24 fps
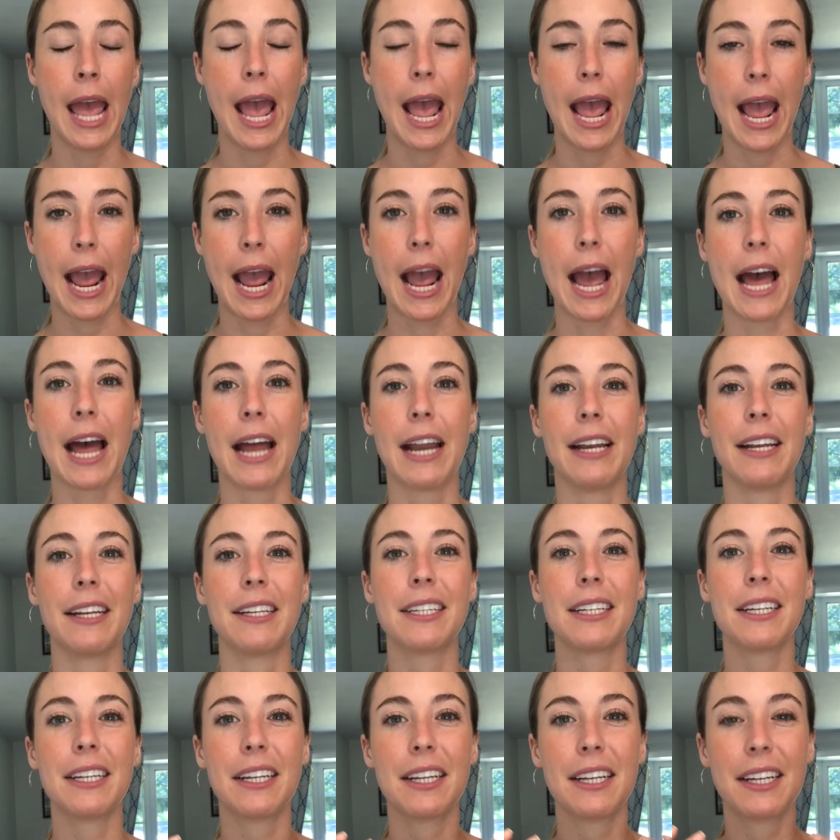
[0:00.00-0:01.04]
And
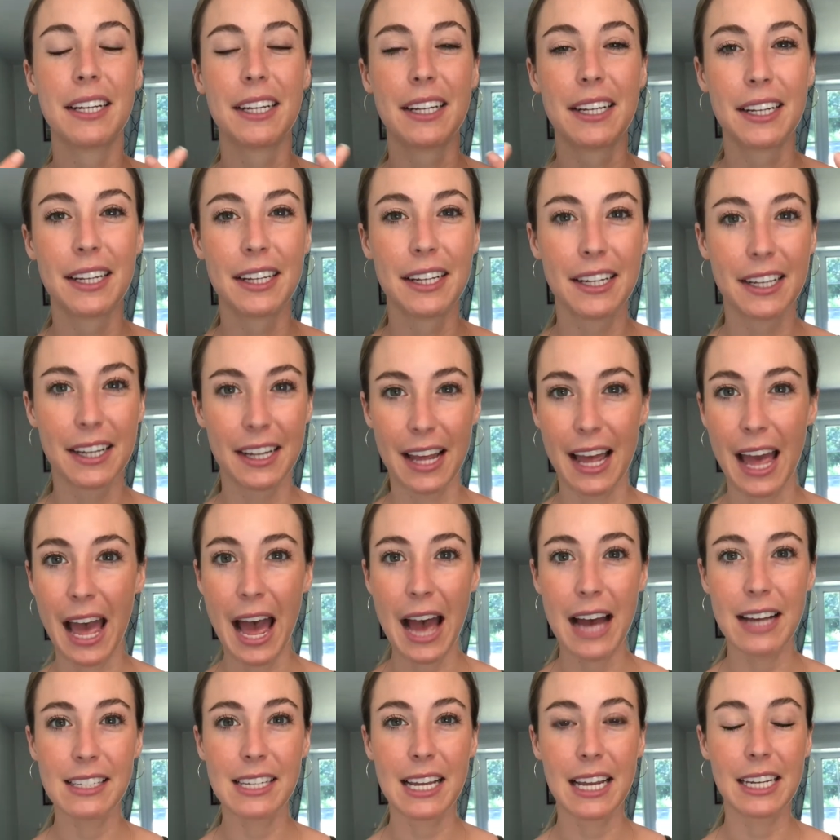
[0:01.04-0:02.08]
as I